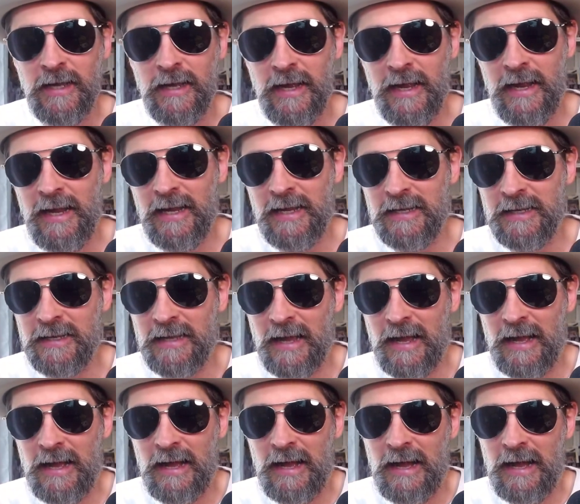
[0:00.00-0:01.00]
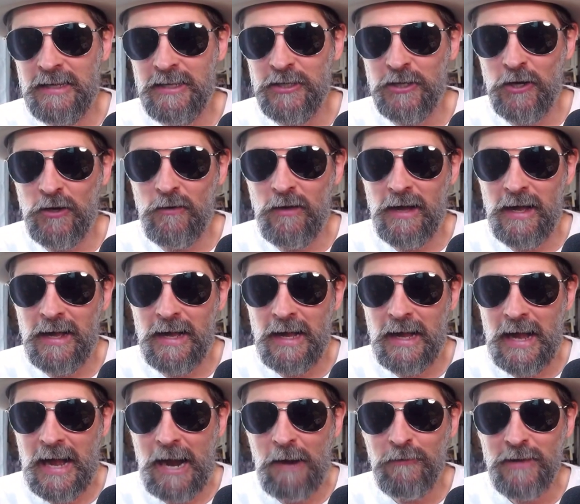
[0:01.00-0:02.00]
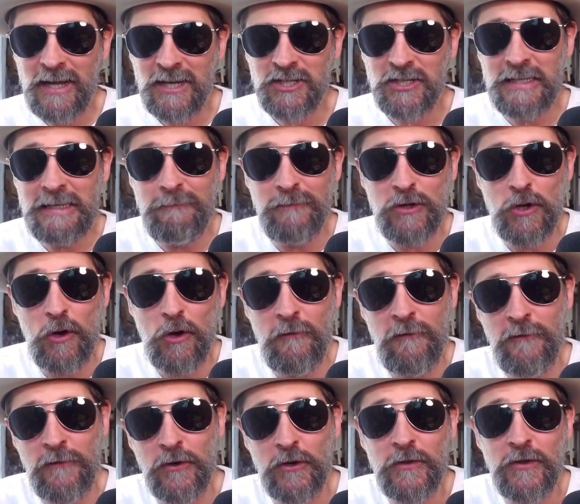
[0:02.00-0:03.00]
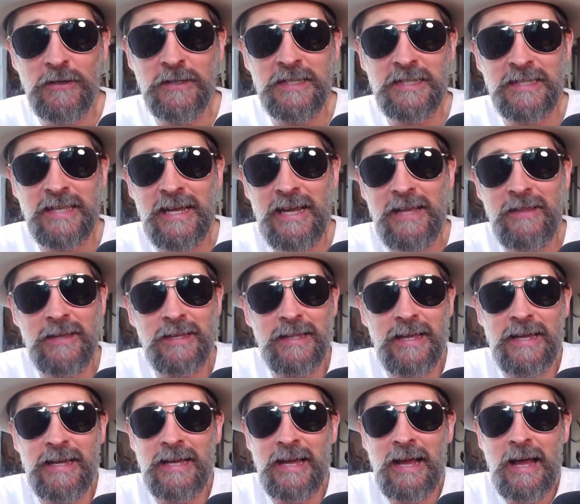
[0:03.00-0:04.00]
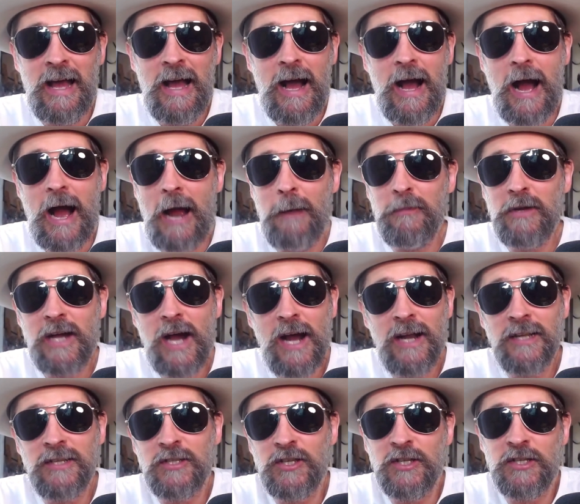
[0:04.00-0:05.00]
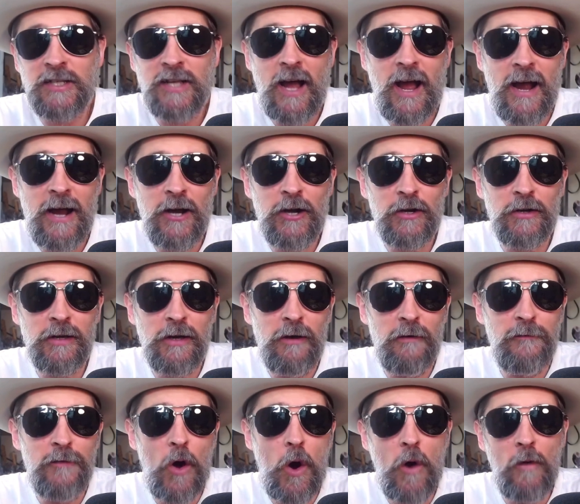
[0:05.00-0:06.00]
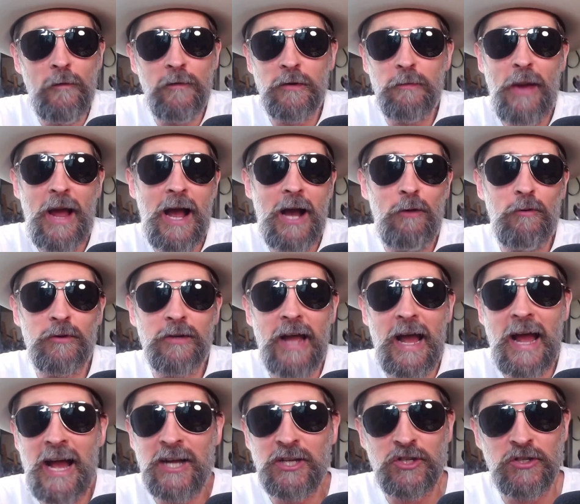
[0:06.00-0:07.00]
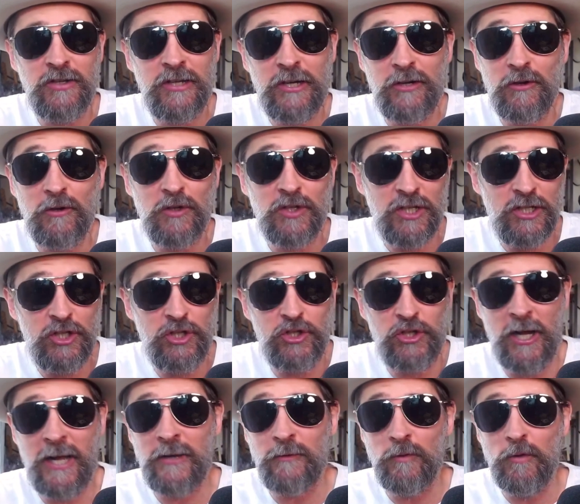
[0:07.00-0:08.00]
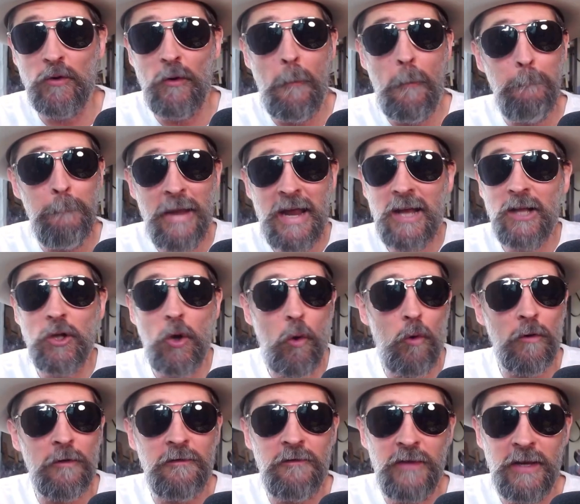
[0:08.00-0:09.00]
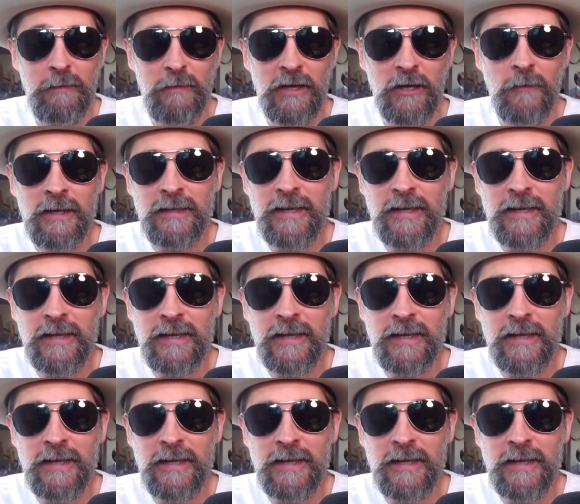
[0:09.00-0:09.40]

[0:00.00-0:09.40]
And, you know, I would actually even go further and say that, like, I'm kind of just tired of overpowered action heroes in general, male or female.